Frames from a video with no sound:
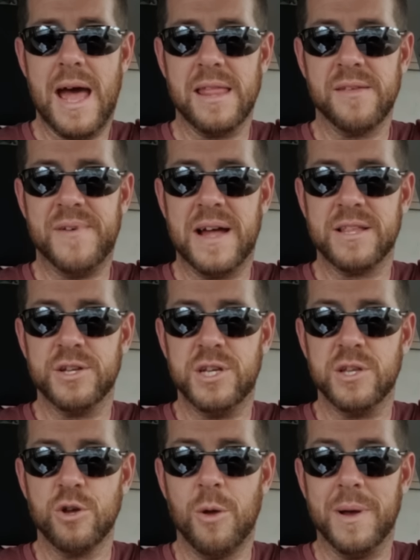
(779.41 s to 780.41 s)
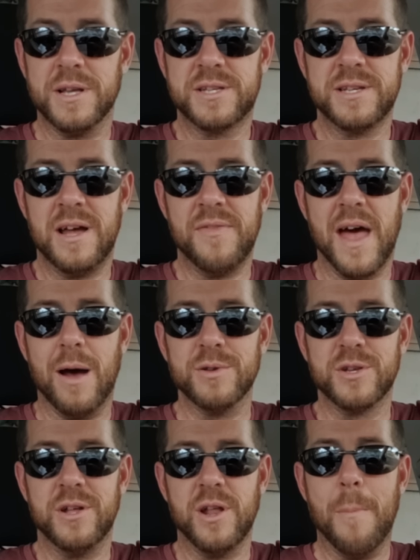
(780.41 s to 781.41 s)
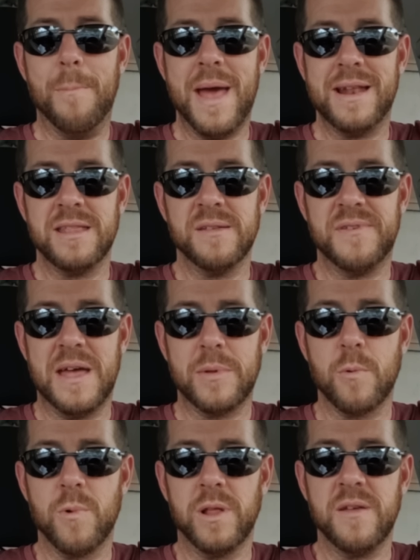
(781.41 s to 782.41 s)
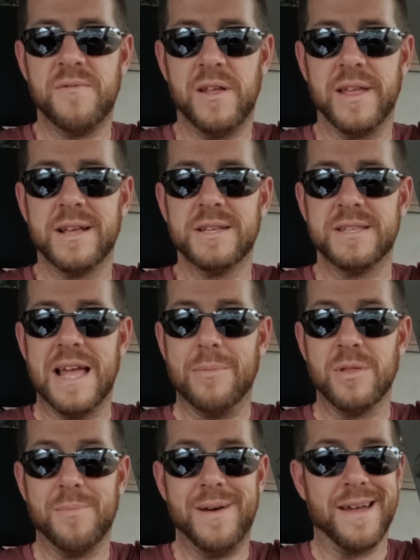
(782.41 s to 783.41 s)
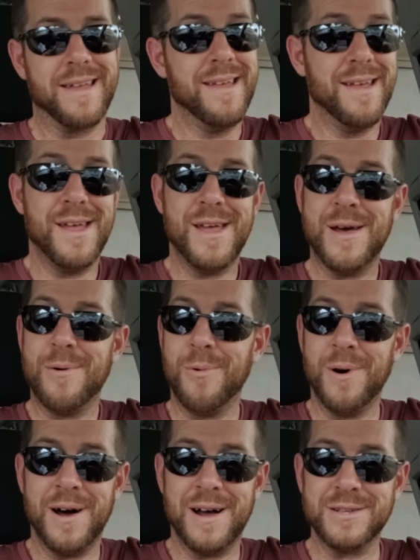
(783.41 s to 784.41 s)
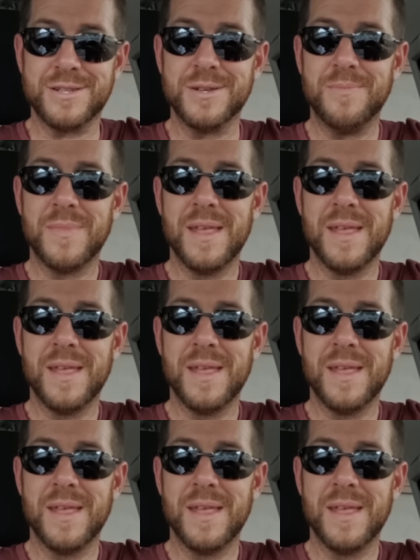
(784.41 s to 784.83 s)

How the fact that she told my son that I was going to abandon the family really felt like a stab in the back. It was.